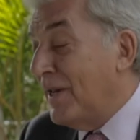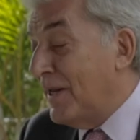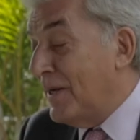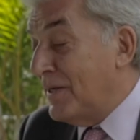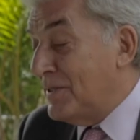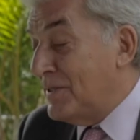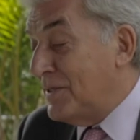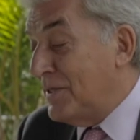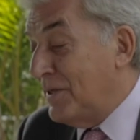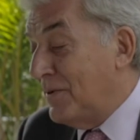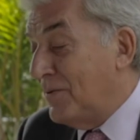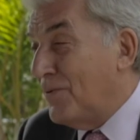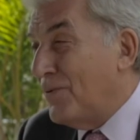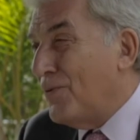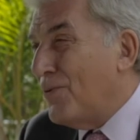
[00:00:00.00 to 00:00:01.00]

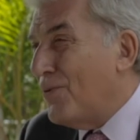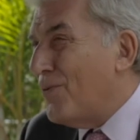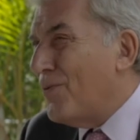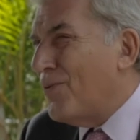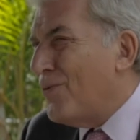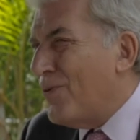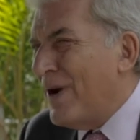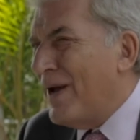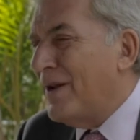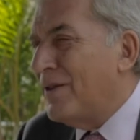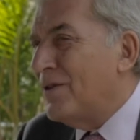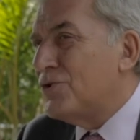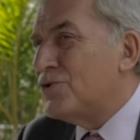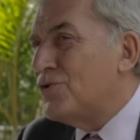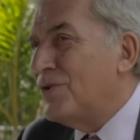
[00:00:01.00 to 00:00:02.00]
energy,
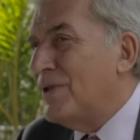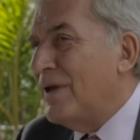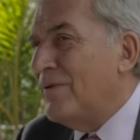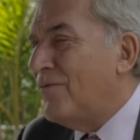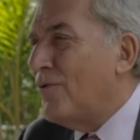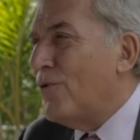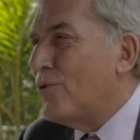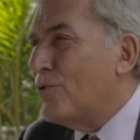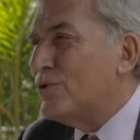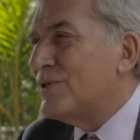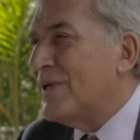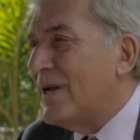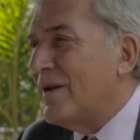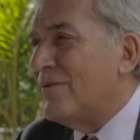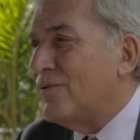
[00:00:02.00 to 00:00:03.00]
where should they focus
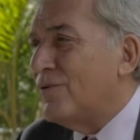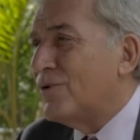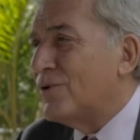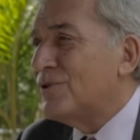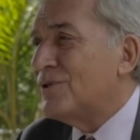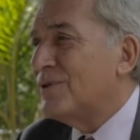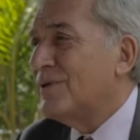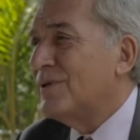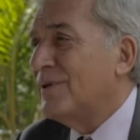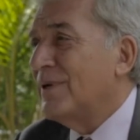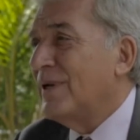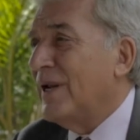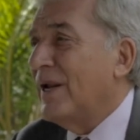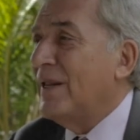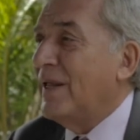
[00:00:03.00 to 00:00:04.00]
their efforts
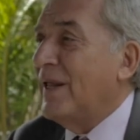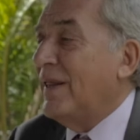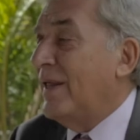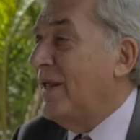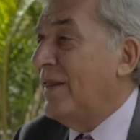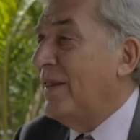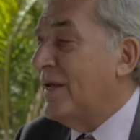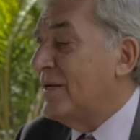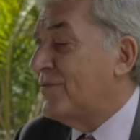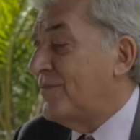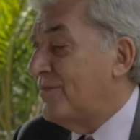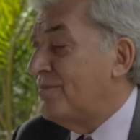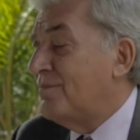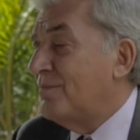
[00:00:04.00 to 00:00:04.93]
in, oh, in wow. this